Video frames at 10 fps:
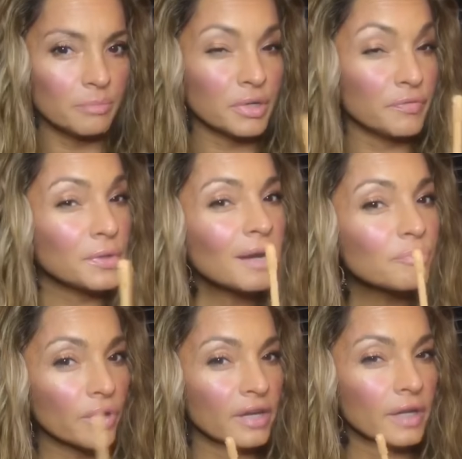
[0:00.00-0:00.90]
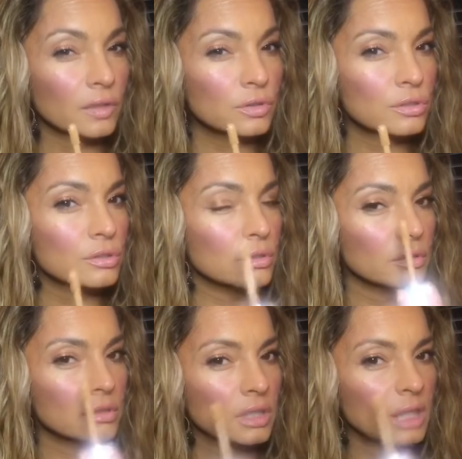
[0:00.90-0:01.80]
But if you have breakouts,
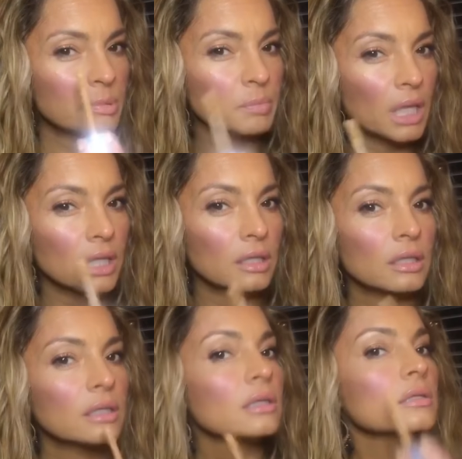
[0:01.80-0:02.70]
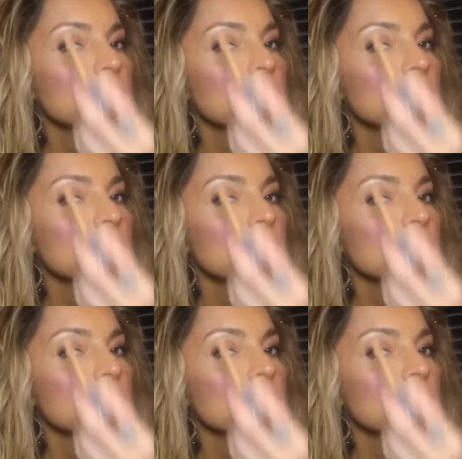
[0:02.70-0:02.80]
to keep applying it